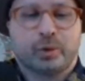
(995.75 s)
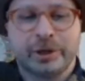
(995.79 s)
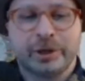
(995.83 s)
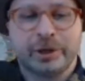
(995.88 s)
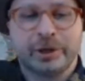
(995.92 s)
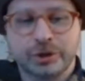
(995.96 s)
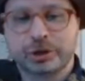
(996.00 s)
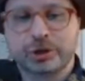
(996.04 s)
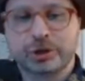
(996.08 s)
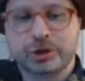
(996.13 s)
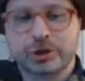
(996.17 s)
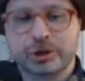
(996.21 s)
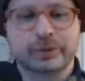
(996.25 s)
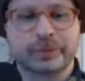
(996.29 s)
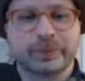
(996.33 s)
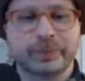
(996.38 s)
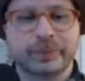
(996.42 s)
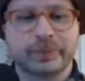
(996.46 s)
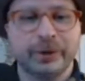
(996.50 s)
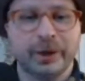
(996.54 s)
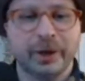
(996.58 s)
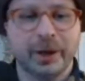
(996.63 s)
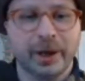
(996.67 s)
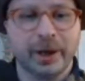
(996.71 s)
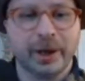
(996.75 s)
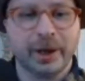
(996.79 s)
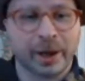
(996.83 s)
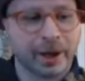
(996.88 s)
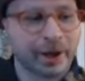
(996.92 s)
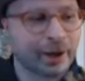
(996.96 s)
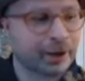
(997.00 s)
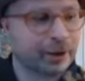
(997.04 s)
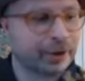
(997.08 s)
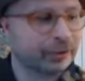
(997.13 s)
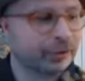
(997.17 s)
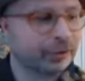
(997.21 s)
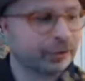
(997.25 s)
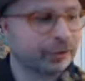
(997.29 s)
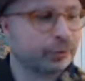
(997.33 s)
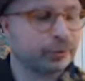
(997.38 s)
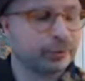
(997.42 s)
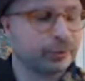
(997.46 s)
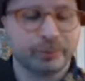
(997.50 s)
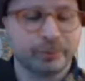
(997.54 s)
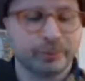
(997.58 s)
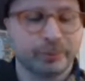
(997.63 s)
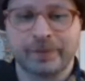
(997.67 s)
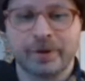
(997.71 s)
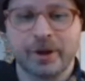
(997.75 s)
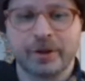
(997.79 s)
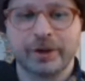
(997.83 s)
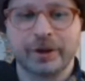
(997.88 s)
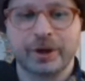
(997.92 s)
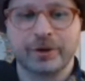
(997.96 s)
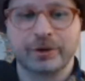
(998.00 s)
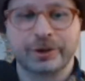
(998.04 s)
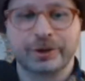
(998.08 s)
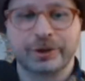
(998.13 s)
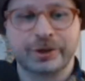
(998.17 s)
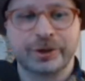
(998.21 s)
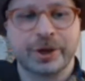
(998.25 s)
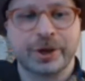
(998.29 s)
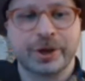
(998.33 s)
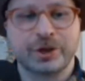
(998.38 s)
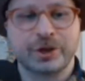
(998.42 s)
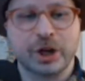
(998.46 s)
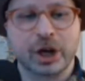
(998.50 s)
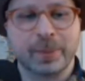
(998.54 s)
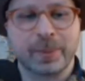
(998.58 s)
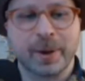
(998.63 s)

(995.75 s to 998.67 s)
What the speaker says: breached, and we have nothing else to say.